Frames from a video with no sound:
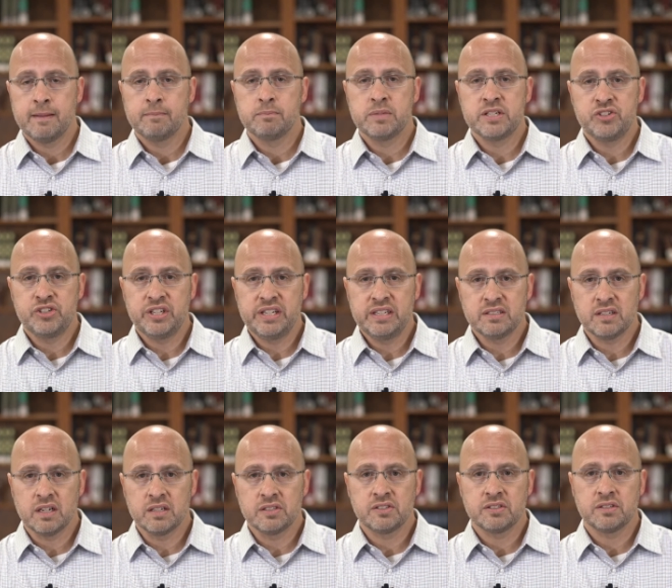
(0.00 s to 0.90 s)
But
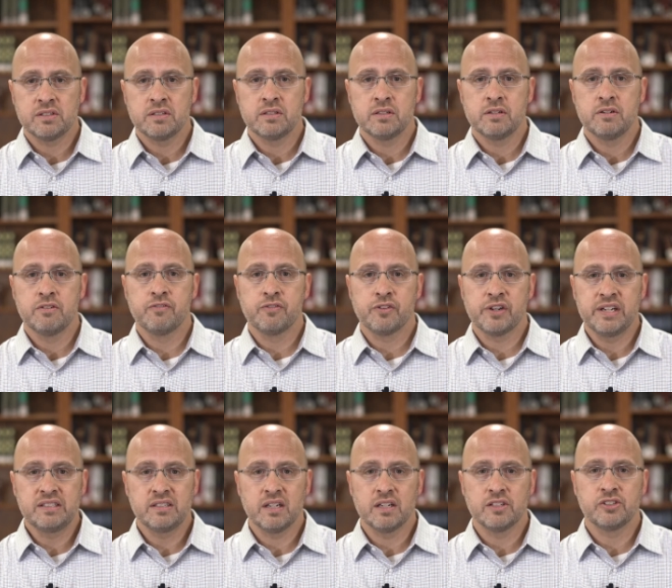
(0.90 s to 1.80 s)
Jesus
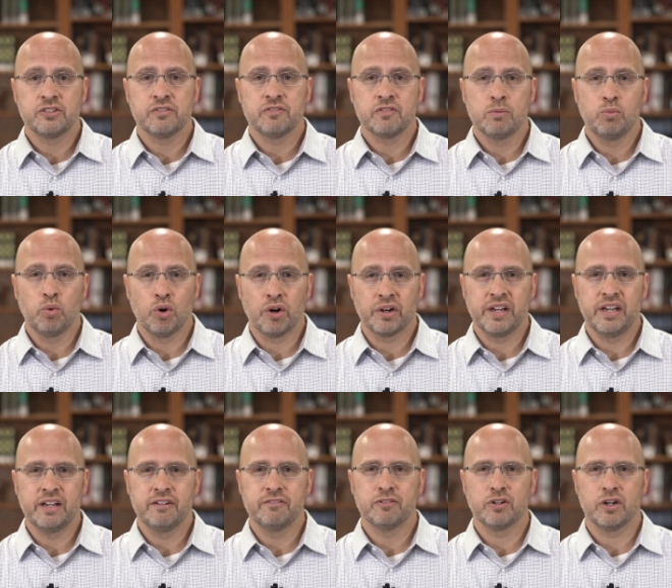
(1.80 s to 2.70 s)
frees us from
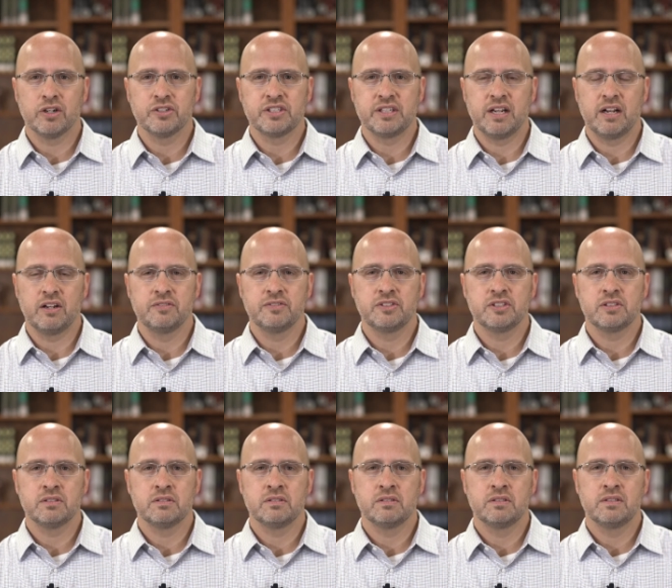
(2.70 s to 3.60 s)
working for ourselves.